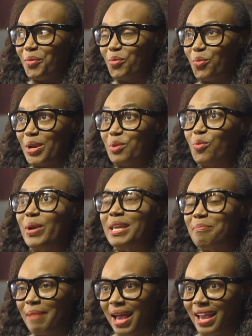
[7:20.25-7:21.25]
when
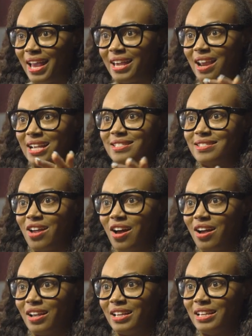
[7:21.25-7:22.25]
we met and I
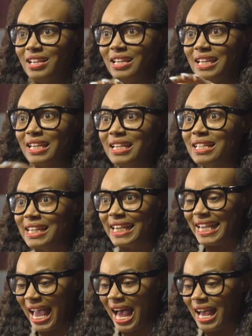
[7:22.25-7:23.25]
saw,
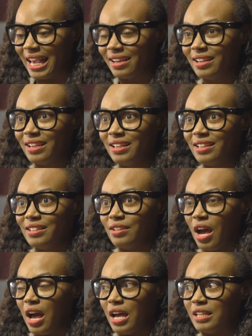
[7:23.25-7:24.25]
he had
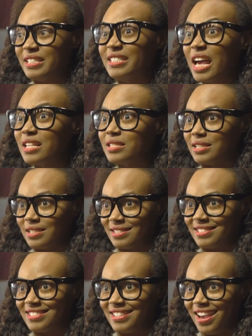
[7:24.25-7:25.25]

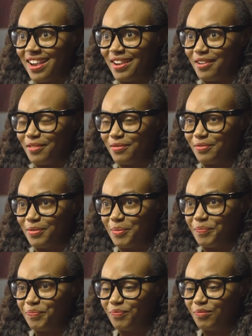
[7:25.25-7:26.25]
dozens of
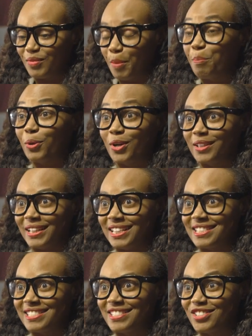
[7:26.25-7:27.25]

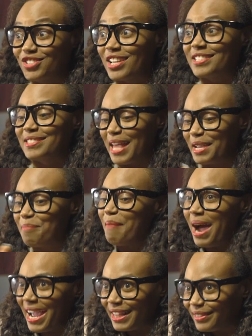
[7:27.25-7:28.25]
booklets, just like
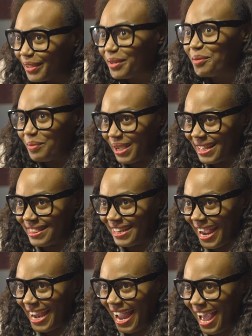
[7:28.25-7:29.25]
my little one that
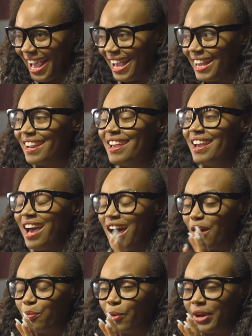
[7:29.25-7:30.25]
I had,
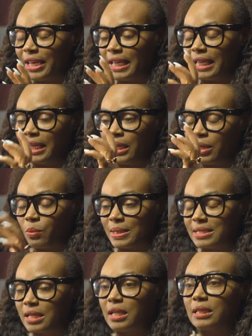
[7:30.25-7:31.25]
where he
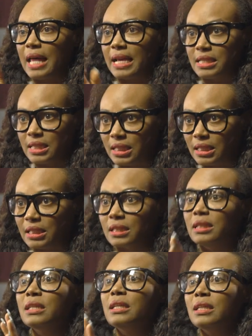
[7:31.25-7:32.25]
was
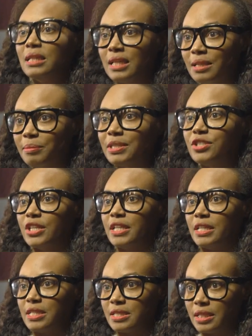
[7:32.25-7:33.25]
collecting
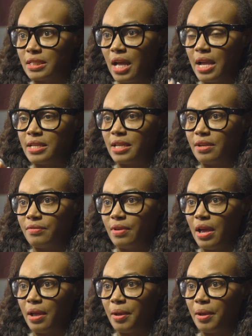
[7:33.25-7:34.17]
images and kind of